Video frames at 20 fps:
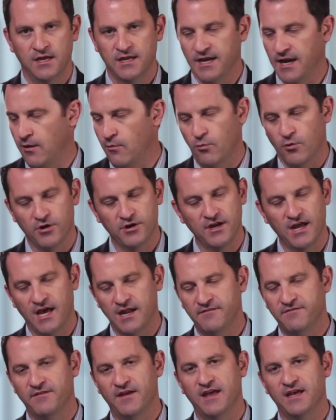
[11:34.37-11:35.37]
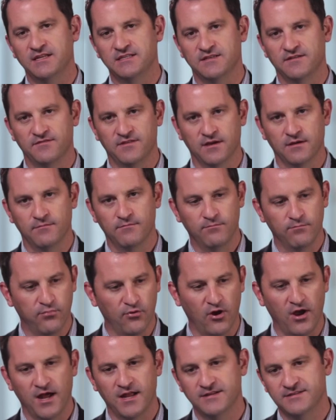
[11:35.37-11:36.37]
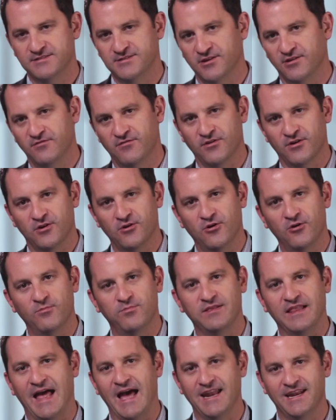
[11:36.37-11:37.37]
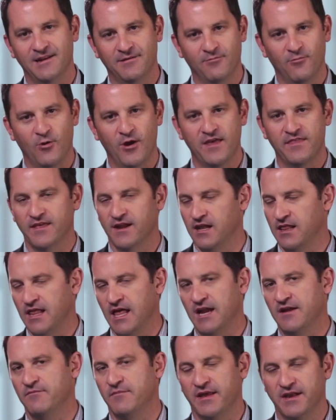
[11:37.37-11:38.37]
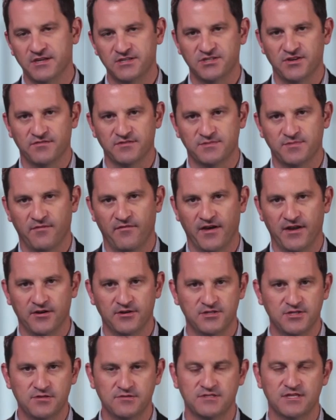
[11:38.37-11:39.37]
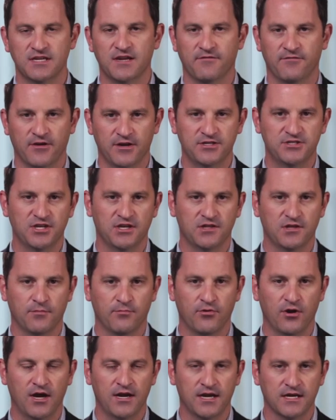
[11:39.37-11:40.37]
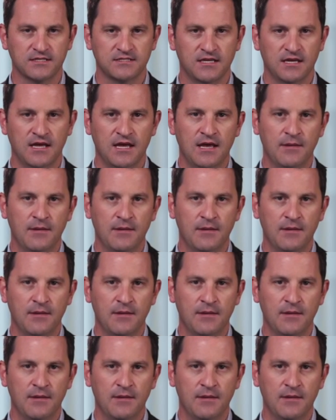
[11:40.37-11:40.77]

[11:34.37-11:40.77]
Now, we're not fans of the bronze, silver, gold, platinum way that a lot of managed service providers use to differentiate their products,